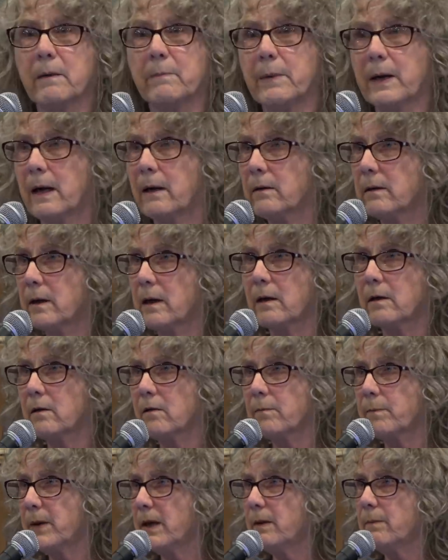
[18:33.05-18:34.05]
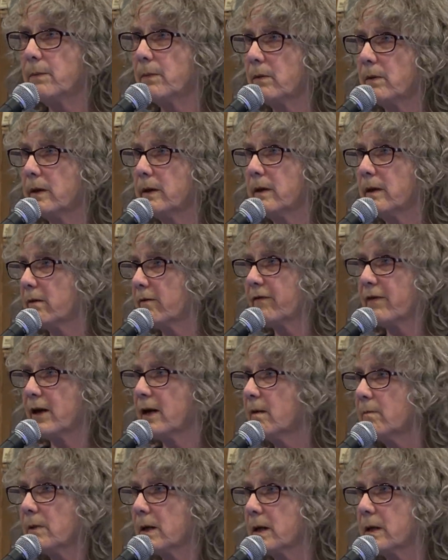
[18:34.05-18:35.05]
about younger people and their
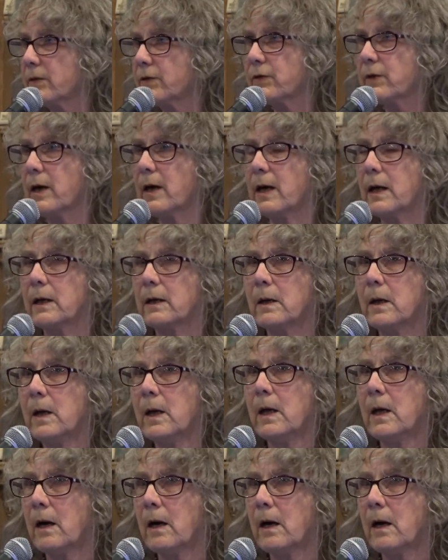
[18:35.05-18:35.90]
families and,